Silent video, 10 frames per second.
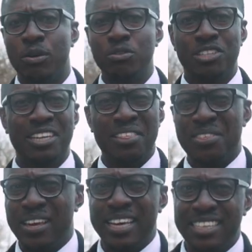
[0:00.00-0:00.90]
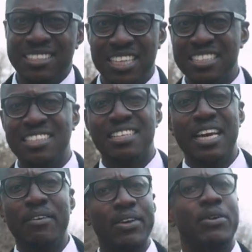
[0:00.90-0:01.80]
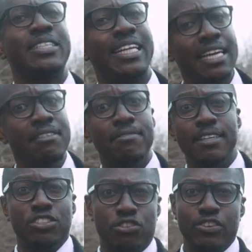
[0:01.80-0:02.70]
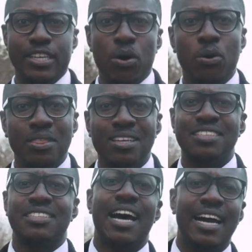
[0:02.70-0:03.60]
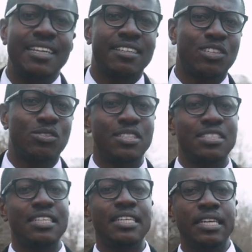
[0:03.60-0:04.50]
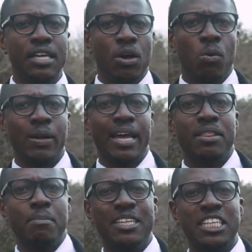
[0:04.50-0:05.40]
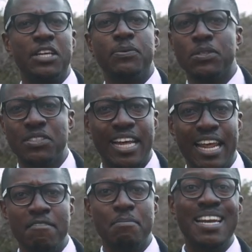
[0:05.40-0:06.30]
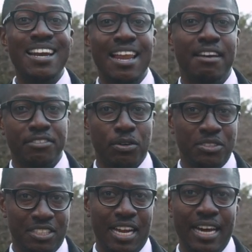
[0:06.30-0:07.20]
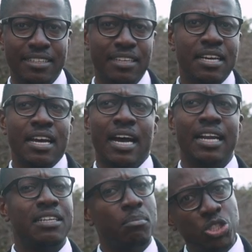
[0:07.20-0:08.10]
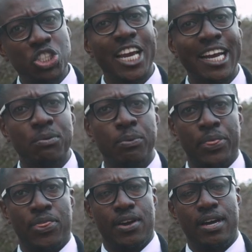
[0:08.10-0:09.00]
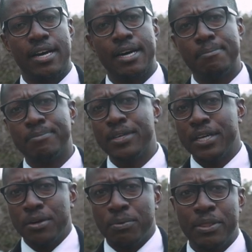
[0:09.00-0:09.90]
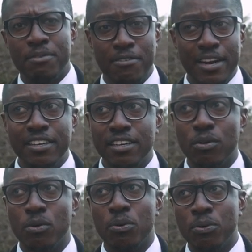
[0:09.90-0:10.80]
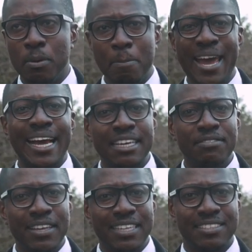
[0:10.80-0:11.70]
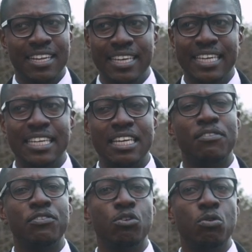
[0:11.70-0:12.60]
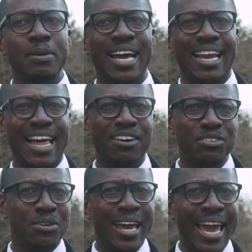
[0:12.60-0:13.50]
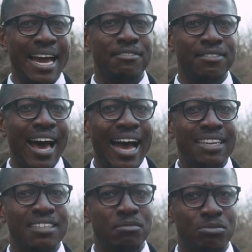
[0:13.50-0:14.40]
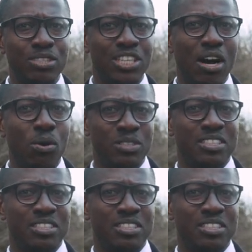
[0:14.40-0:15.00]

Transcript: also another thing is just carry out an inventory on the site to see what other materials that have been left on site. Uh, double check with, um, with the vendor or the bank if they're selling it, if you will be allowed to have the items which are on